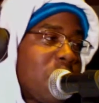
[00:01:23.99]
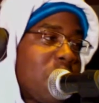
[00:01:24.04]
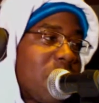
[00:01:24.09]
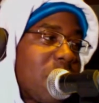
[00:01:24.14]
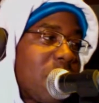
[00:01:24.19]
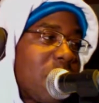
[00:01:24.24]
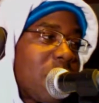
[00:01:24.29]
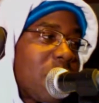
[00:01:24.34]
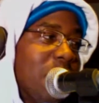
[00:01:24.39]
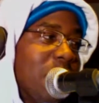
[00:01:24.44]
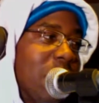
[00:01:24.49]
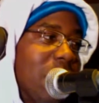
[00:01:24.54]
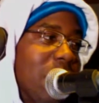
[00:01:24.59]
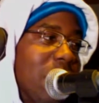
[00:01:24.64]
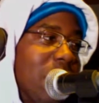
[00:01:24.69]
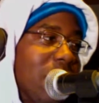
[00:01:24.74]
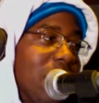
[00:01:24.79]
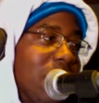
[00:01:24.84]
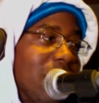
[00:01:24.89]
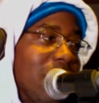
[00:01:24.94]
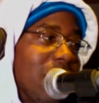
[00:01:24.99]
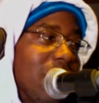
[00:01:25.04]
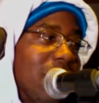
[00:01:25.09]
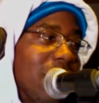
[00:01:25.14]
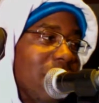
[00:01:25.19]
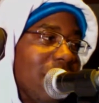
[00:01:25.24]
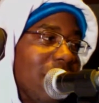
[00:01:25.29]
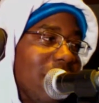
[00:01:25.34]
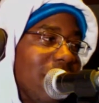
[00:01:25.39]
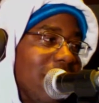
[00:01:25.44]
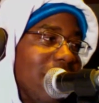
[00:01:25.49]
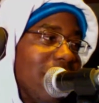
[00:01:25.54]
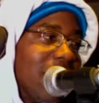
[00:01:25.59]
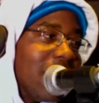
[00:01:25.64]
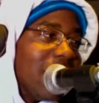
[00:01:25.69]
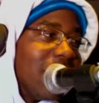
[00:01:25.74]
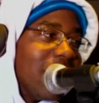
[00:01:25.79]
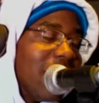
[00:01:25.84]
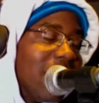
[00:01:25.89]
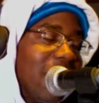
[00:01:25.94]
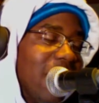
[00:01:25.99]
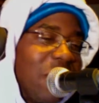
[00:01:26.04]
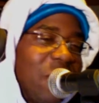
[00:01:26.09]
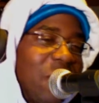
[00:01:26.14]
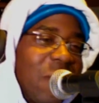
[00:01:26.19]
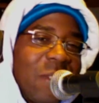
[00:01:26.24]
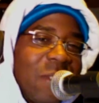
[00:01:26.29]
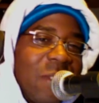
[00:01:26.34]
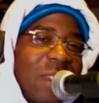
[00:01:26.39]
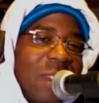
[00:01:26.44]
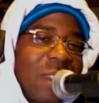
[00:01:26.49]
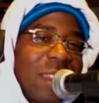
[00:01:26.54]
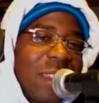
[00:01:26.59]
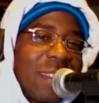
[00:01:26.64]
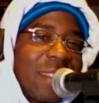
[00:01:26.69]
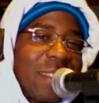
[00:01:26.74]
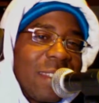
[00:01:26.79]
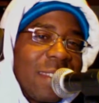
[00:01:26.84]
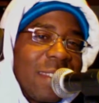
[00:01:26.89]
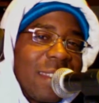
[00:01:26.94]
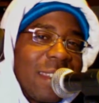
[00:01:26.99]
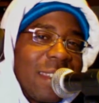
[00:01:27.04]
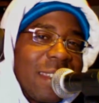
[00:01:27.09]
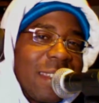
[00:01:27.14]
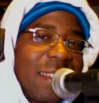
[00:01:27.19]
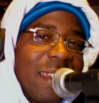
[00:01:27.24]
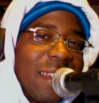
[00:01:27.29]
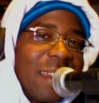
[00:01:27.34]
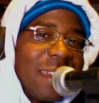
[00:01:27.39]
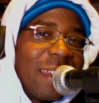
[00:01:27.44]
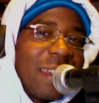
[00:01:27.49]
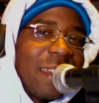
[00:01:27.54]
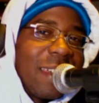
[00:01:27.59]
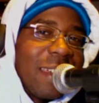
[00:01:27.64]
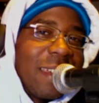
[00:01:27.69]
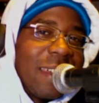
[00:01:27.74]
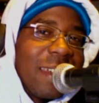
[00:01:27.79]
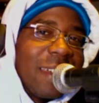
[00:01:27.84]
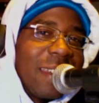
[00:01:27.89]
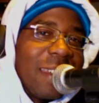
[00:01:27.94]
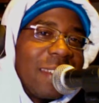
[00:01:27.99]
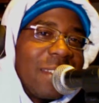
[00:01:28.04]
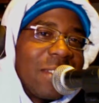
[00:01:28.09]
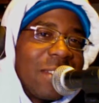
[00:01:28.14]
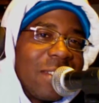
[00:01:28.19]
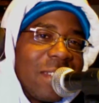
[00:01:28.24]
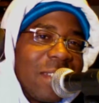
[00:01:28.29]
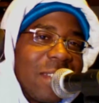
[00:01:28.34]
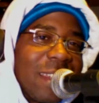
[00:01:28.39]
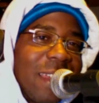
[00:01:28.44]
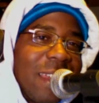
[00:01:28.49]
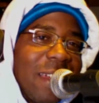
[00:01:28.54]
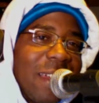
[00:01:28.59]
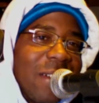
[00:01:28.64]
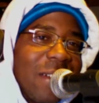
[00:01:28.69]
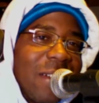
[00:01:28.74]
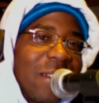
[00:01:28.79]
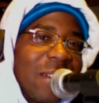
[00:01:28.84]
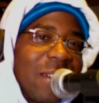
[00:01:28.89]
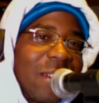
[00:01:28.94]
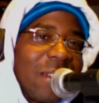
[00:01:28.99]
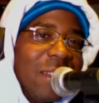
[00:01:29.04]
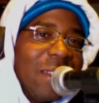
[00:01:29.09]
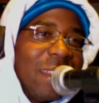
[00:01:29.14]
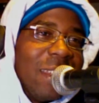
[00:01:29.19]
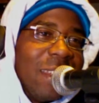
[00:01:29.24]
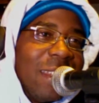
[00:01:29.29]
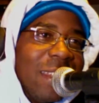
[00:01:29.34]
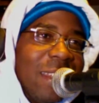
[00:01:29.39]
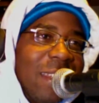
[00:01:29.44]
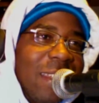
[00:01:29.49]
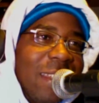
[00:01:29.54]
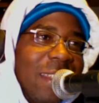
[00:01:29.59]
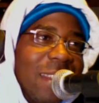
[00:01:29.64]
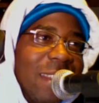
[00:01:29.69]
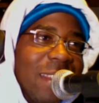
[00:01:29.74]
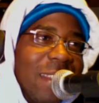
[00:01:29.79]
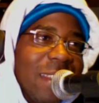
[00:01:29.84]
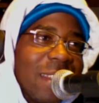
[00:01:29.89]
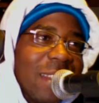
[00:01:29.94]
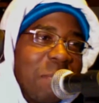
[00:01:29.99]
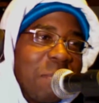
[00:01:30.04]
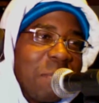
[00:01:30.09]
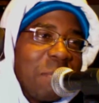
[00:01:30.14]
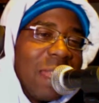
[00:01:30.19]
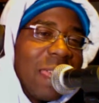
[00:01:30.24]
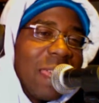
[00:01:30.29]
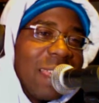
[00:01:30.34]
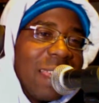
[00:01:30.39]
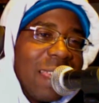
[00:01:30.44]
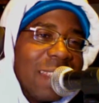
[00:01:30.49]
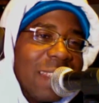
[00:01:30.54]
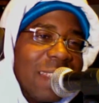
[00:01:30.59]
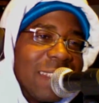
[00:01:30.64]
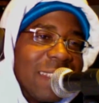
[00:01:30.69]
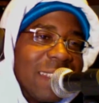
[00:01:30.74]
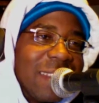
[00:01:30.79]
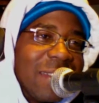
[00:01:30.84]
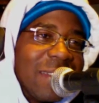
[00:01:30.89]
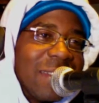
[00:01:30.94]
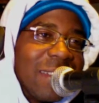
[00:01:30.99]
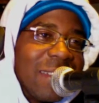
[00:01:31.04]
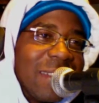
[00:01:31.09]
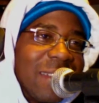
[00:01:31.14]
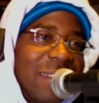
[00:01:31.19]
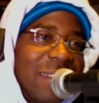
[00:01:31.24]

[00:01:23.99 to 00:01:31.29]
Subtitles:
But if you ever get to sing check it out, go ahead and just blast it, right?